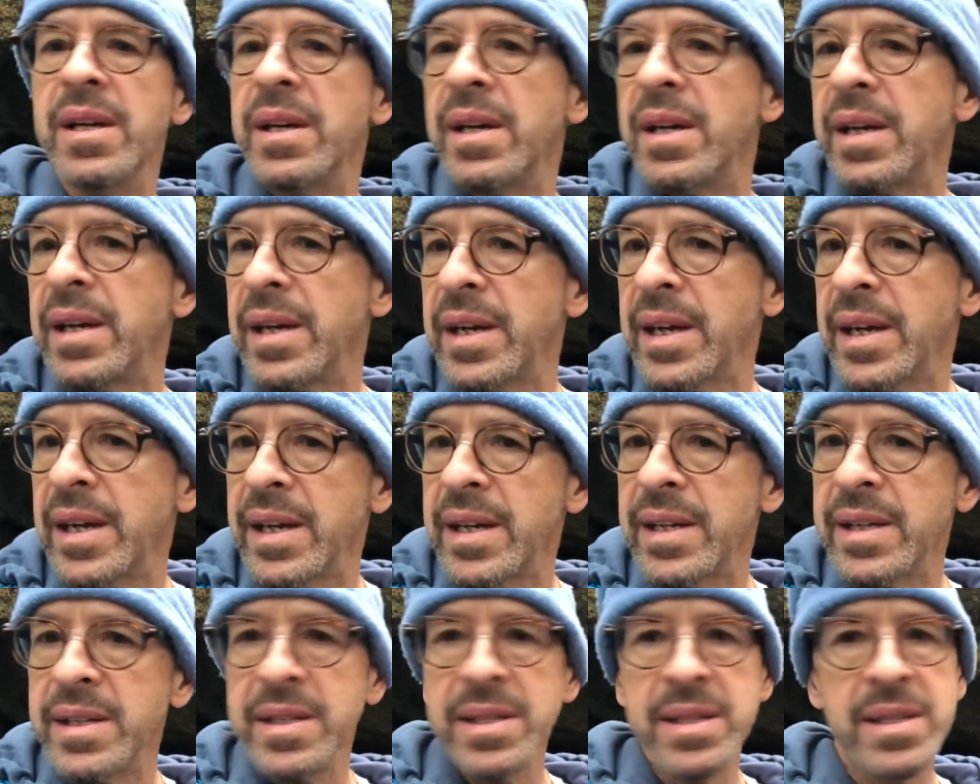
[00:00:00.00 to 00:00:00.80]

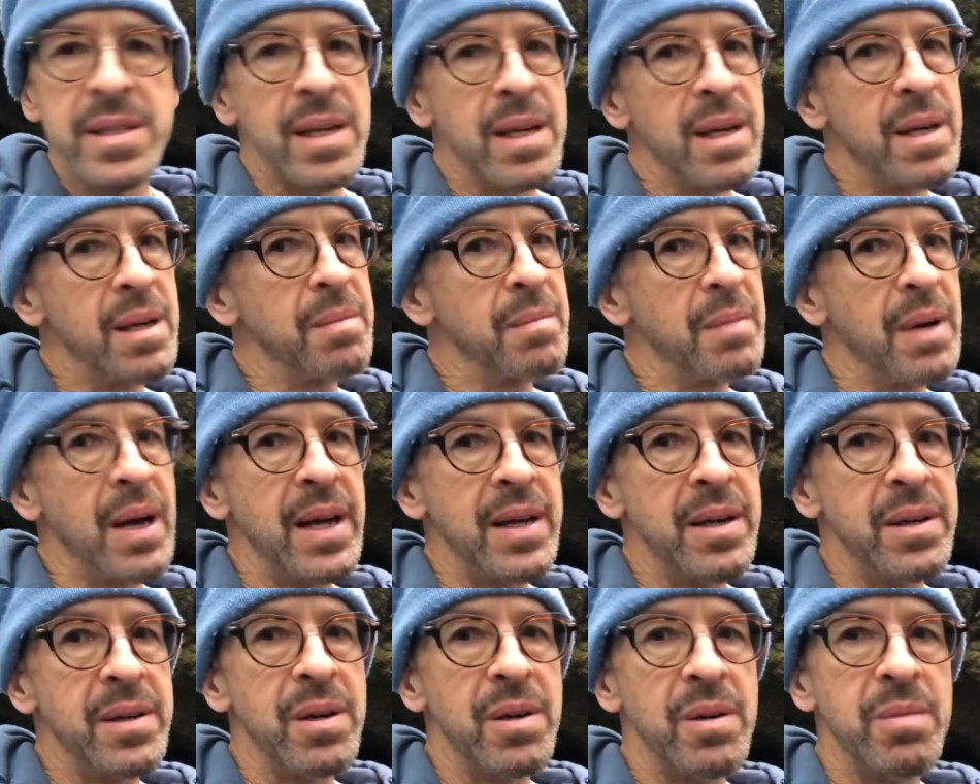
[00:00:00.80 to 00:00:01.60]
And I
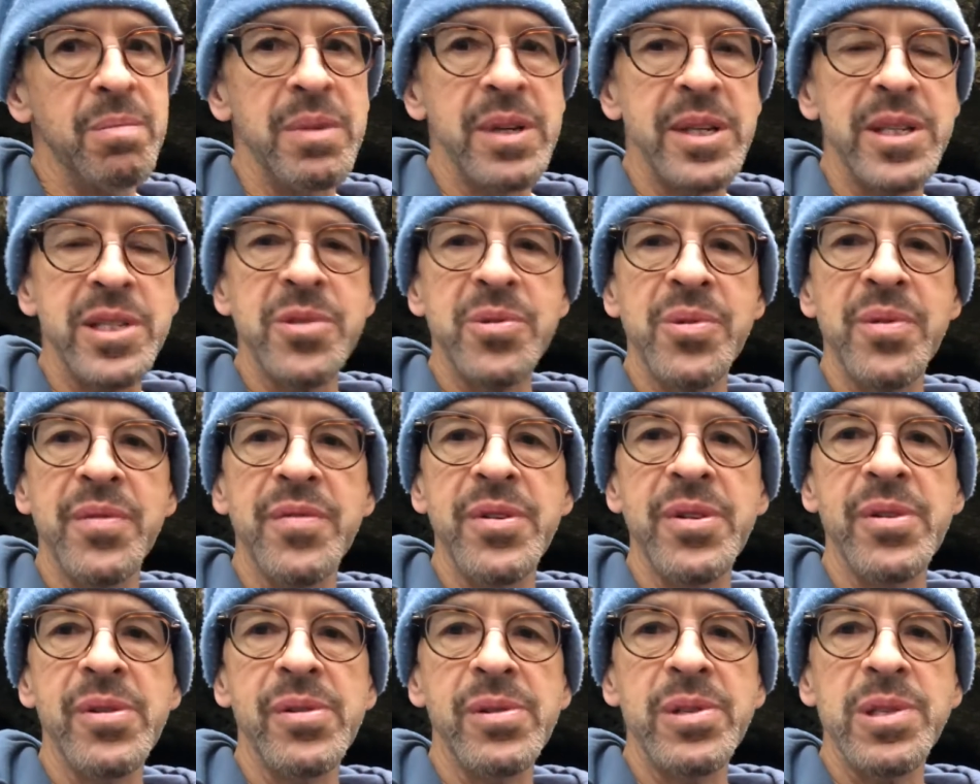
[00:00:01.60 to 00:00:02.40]
don't know, mixed
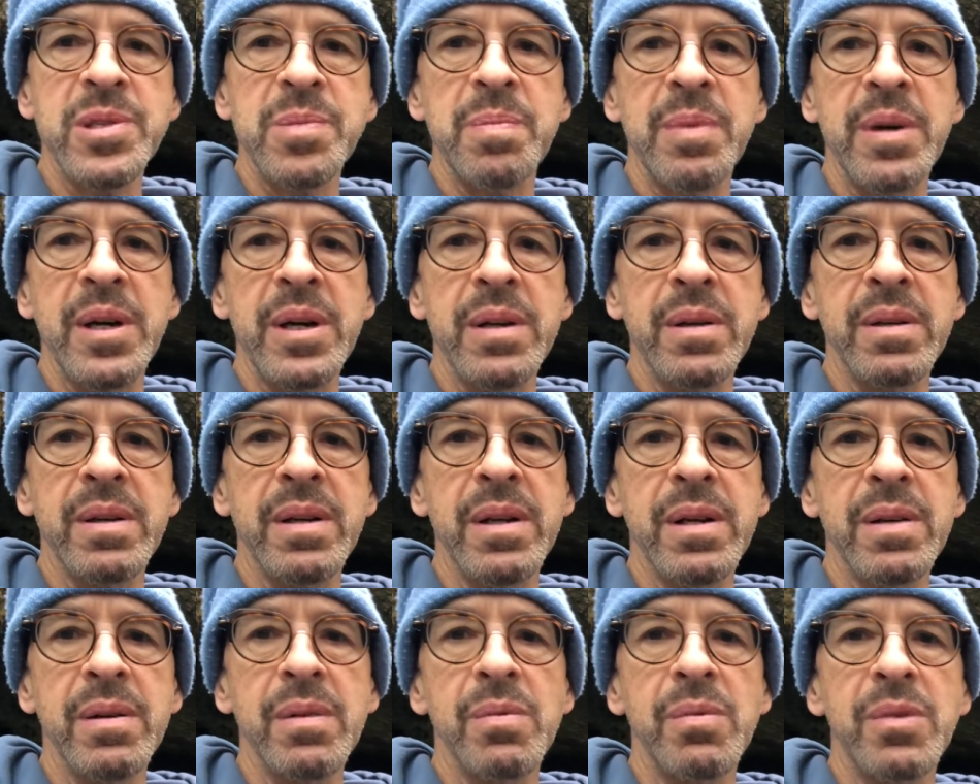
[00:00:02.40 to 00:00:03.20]
reviews, but
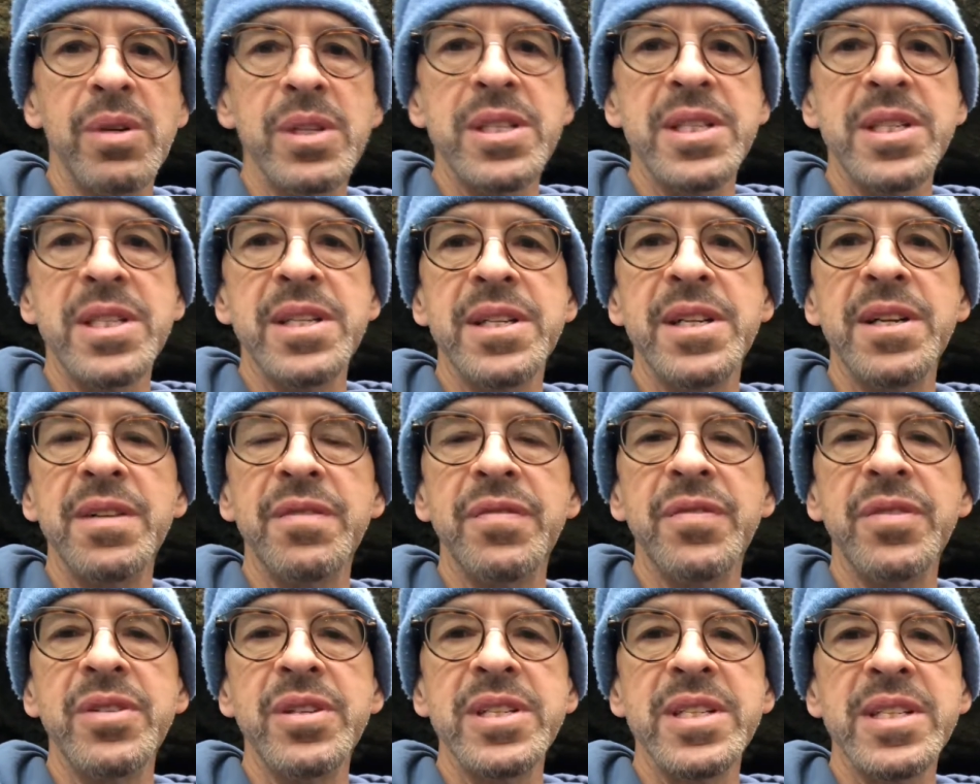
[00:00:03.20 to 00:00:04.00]
what's the
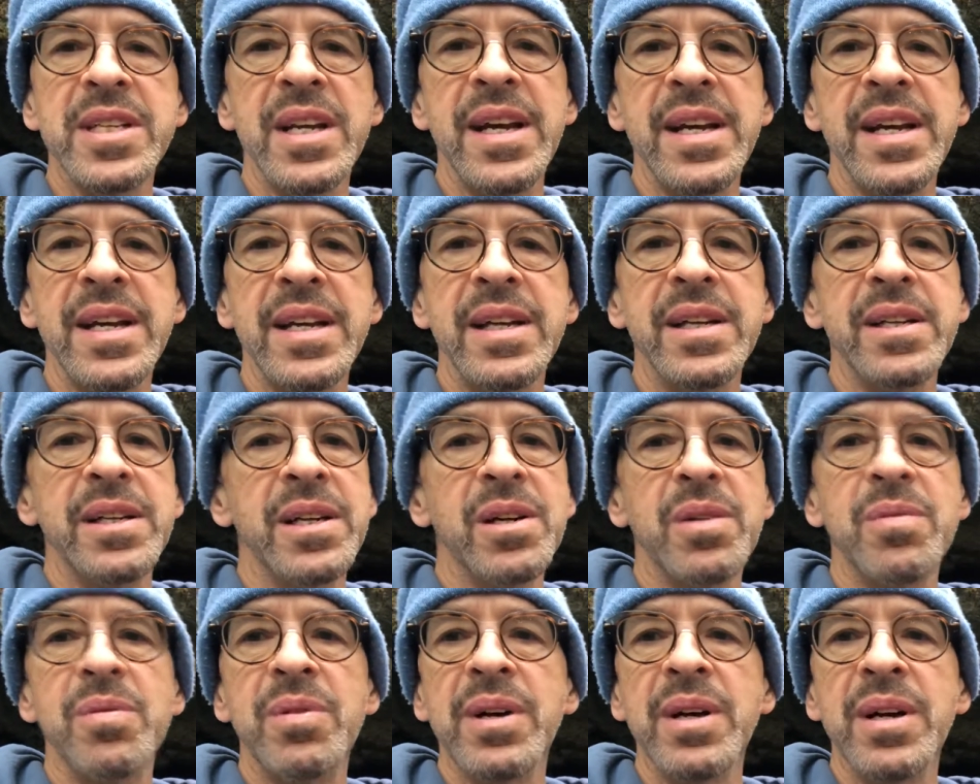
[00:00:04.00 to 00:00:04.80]
difference? Like an
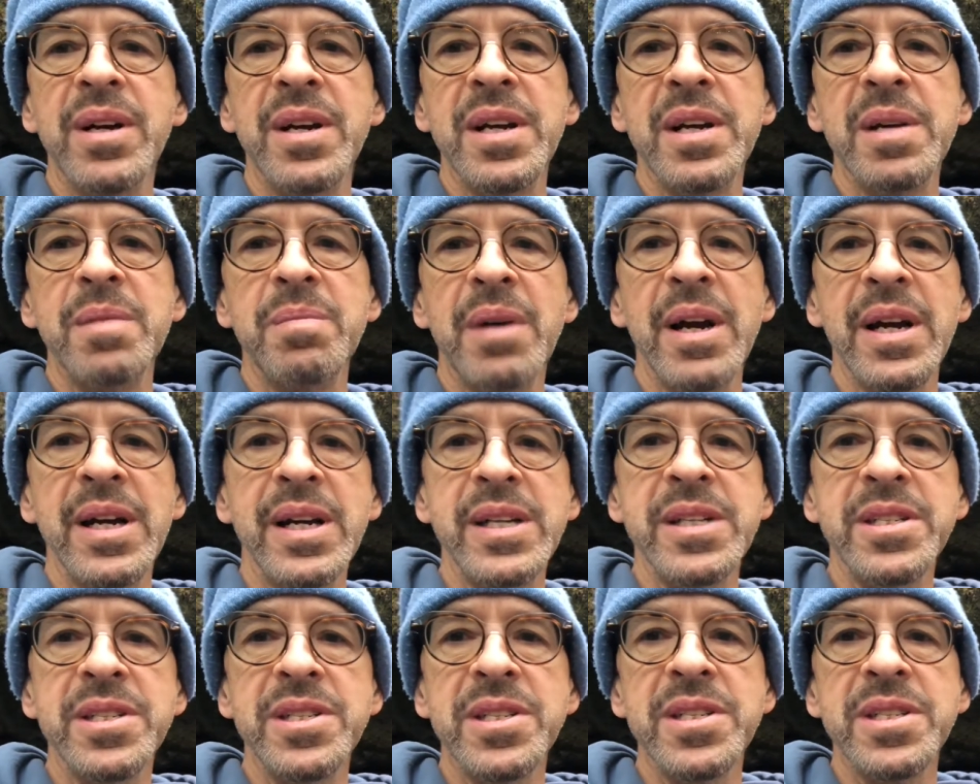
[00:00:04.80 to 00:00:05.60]
aquarium, I
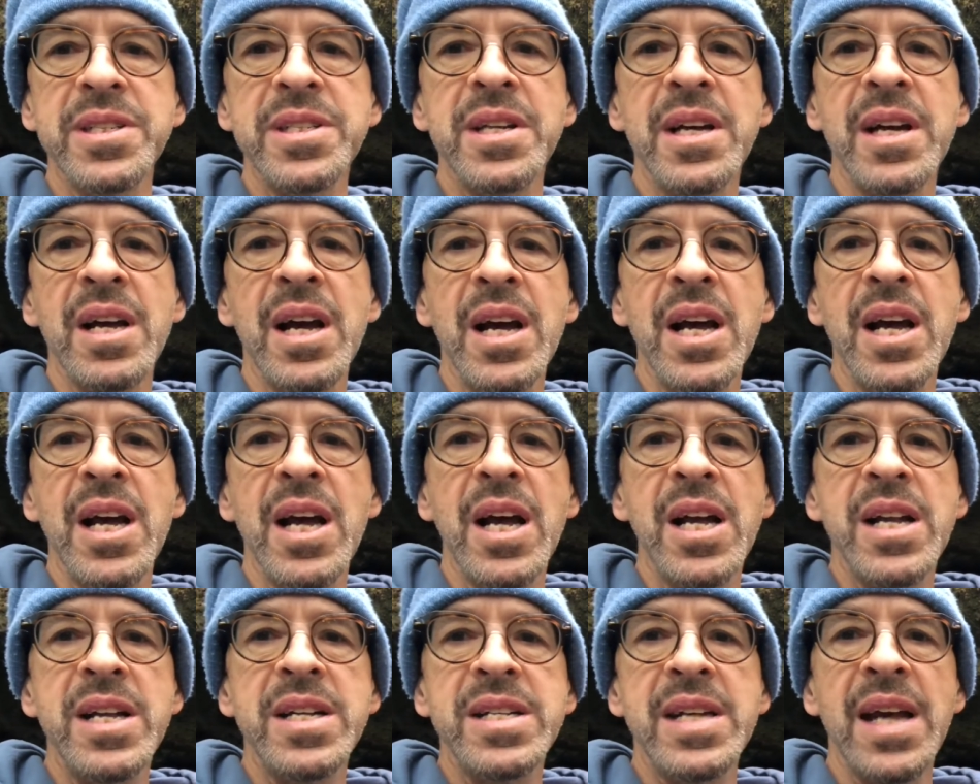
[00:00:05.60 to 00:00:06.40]
can just
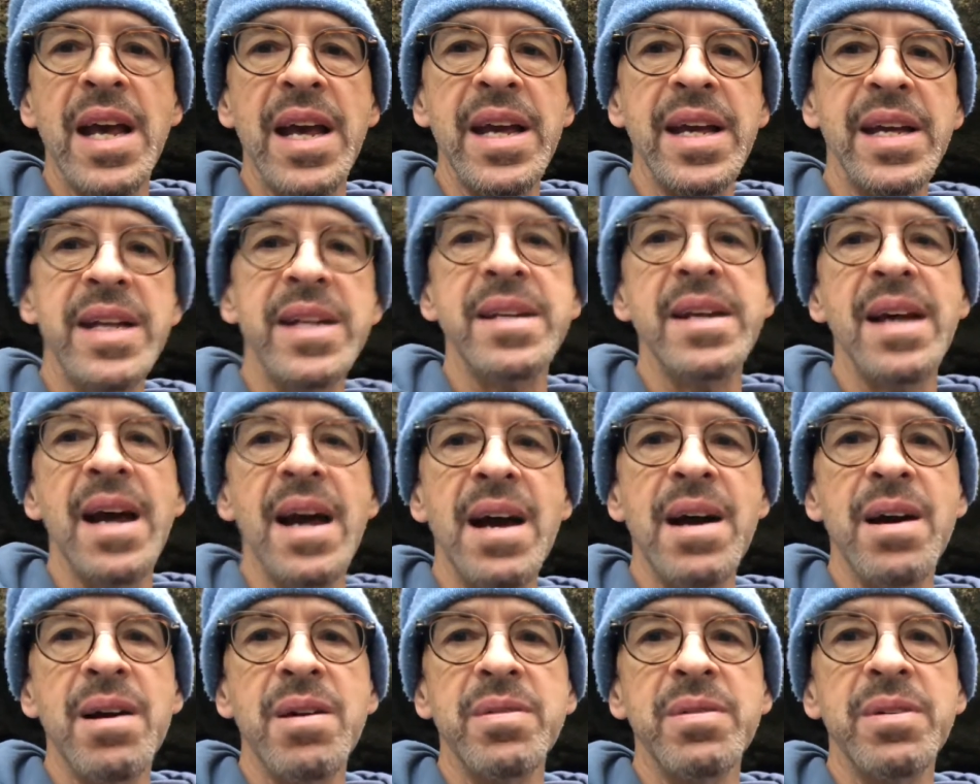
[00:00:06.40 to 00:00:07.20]
take it
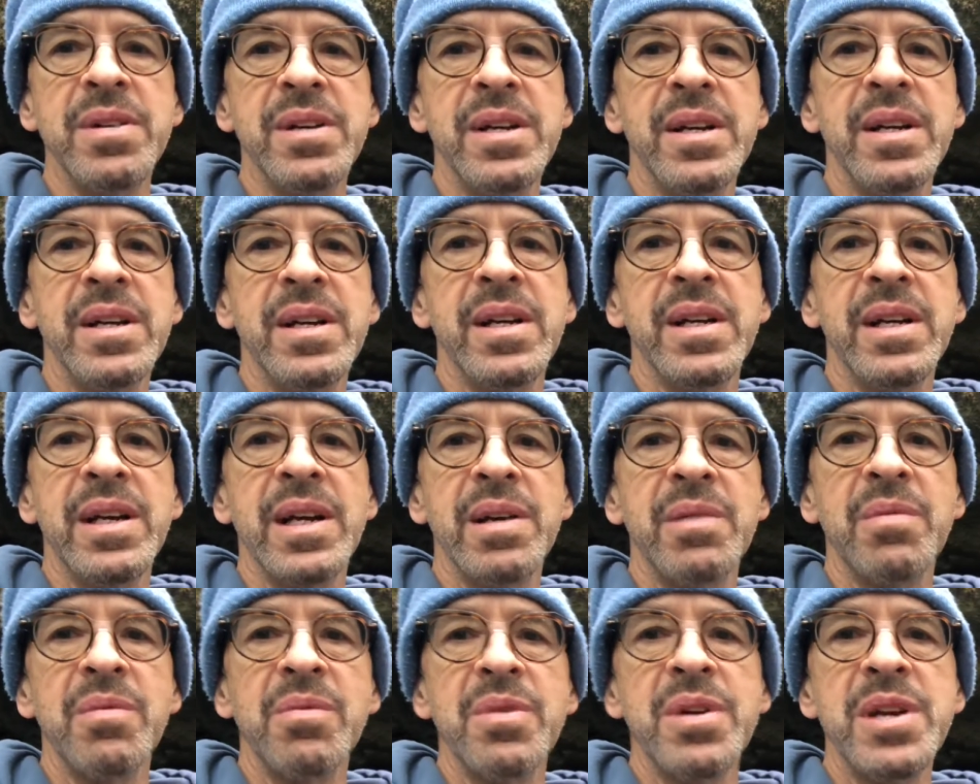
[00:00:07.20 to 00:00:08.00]
down and
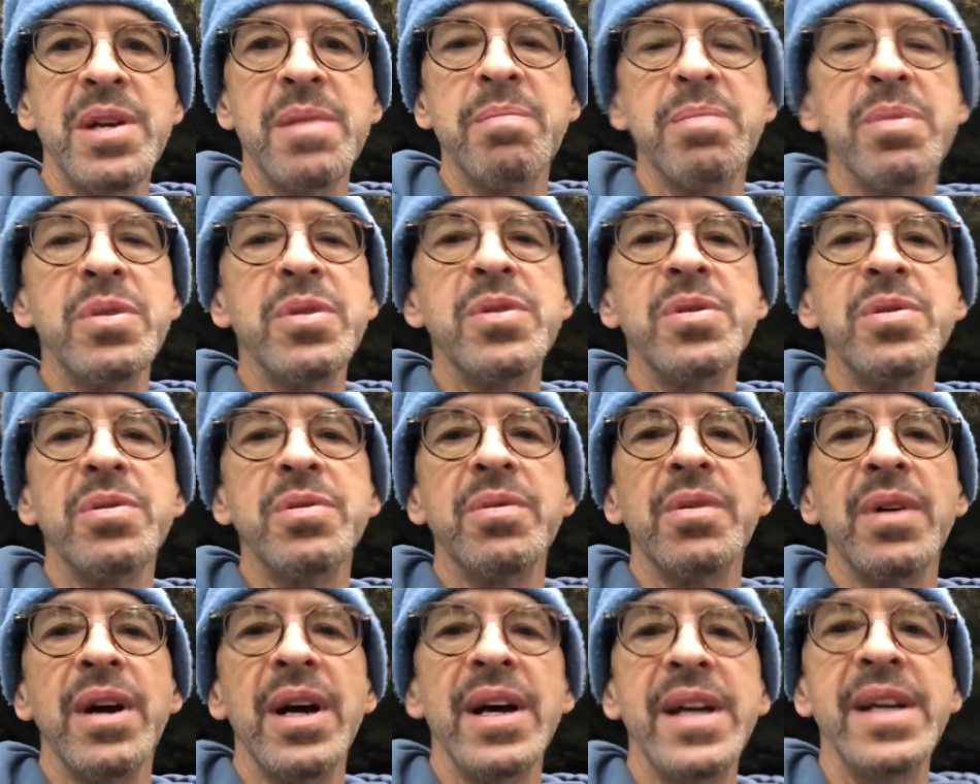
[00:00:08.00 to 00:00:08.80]
reboot,
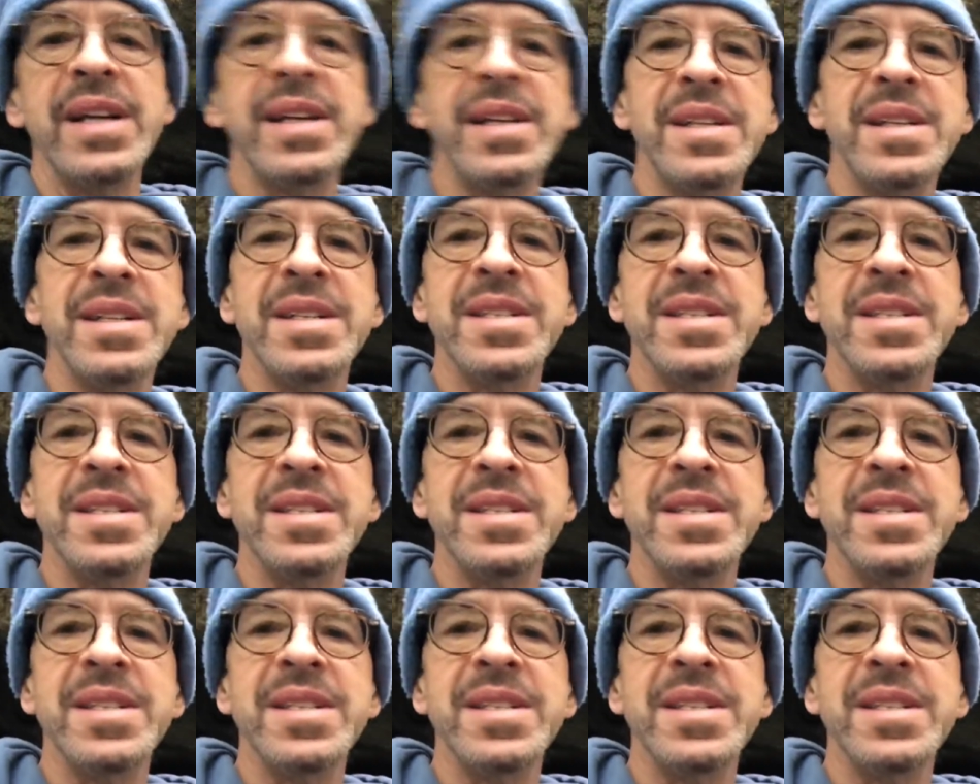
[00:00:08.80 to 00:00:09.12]
right?